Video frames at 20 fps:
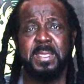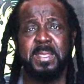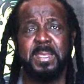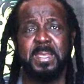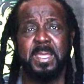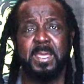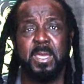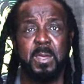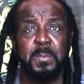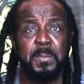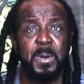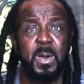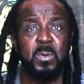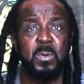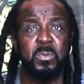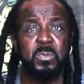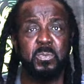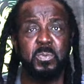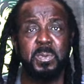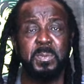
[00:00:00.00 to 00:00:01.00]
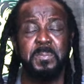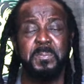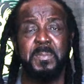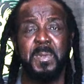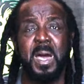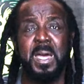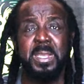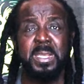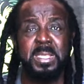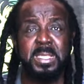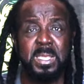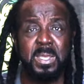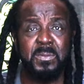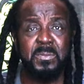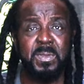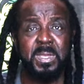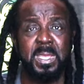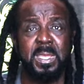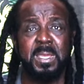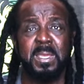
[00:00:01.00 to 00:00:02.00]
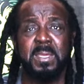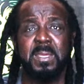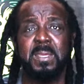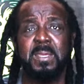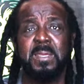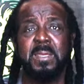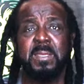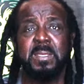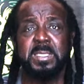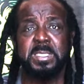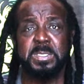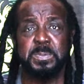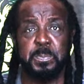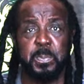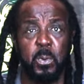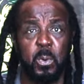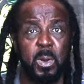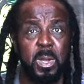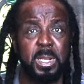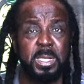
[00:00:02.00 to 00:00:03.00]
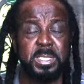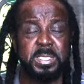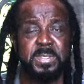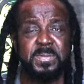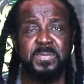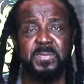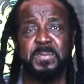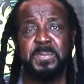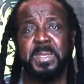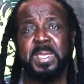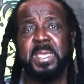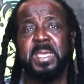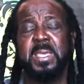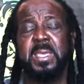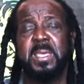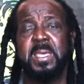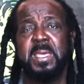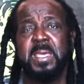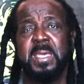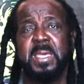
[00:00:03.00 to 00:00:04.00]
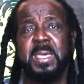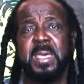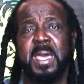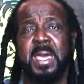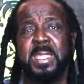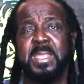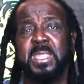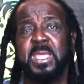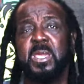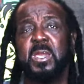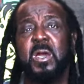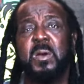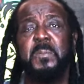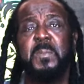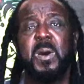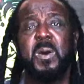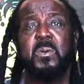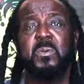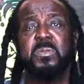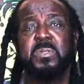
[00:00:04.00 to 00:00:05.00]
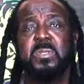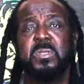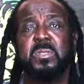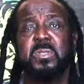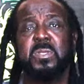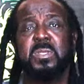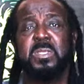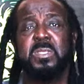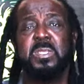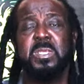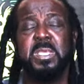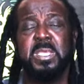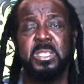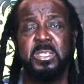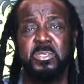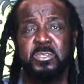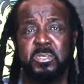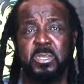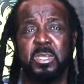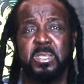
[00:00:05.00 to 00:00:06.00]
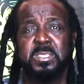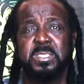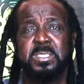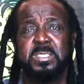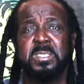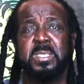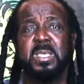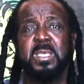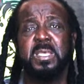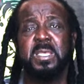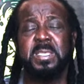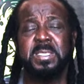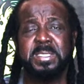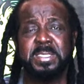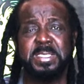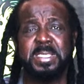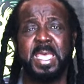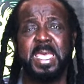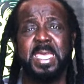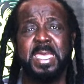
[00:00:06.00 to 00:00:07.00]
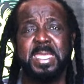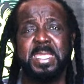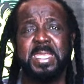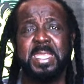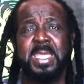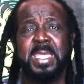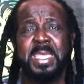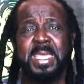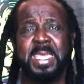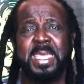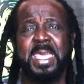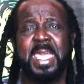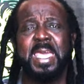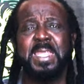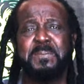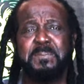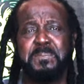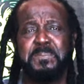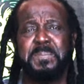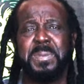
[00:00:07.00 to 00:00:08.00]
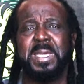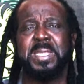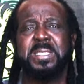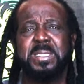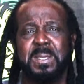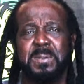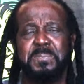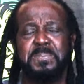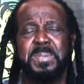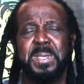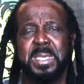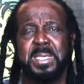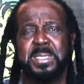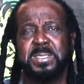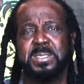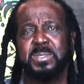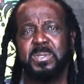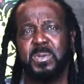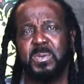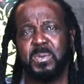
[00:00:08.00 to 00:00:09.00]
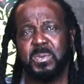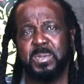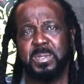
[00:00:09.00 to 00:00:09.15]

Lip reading: They come out with monetary spoils for me. And they come out in just saying, get better, big store.